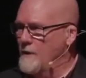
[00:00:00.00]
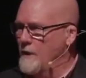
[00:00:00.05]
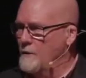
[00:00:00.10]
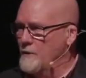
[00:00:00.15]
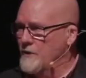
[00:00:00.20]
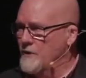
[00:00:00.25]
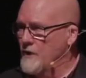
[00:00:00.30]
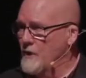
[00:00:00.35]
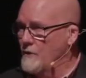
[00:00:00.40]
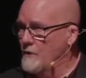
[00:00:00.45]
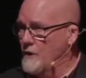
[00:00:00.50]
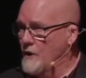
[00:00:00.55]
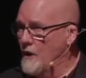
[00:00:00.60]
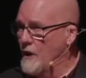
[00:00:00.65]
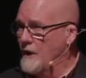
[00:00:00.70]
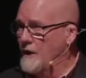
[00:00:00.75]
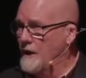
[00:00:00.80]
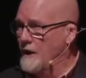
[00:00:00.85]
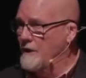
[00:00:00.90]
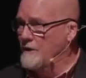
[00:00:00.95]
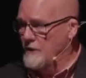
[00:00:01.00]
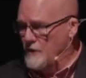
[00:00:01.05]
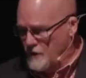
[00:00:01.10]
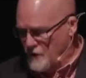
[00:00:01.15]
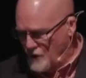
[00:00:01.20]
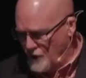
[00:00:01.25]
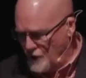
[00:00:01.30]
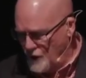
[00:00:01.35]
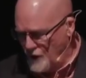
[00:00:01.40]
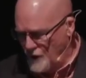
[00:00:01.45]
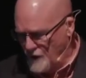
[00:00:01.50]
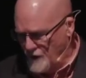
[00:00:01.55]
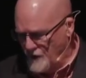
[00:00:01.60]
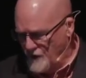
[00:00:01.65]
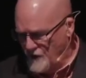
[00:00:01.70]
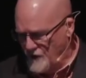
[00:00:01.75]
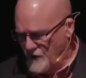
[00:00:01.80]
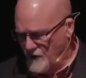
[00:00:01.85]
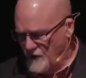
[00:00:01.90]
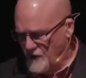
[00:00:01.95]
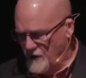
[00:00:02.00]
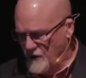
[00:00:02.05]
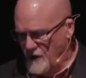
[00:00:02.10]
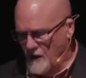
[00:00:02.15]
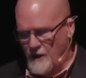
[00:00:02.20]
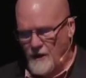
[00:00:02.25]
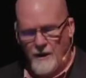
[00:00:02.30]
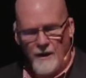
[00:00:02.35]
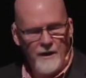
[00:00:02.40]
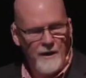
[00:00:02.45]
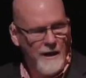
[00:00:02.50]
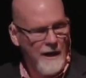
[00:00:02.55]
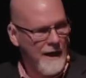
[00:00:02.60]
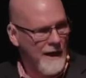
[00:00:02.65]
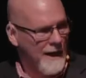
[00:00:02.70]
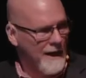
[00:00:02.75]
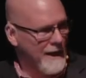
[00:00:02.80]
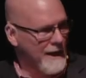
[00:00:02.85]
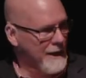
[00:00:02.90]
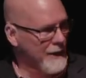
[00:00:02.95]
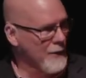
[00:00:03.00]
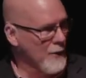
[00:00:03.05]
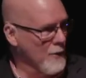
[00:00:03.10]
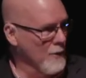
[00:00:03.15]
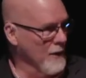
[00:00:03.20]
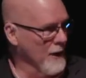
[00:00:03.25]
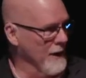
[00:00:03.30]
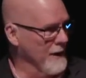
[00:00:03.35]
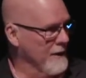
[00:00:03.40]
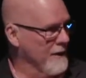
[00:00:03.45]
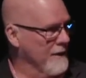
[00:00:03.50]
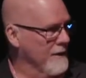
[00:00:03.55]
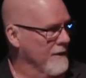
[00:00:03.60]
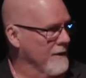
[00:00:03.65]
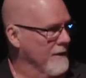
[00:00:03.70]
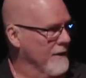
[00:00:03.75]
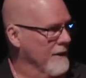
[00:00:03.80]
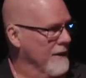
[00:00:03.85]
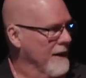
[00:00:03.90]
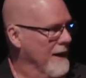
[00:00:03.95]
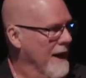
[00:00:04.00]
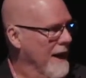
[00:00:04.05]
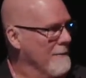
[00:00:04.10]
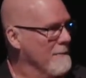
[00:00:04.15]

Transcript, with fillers: that was going on in the church in Corinth. I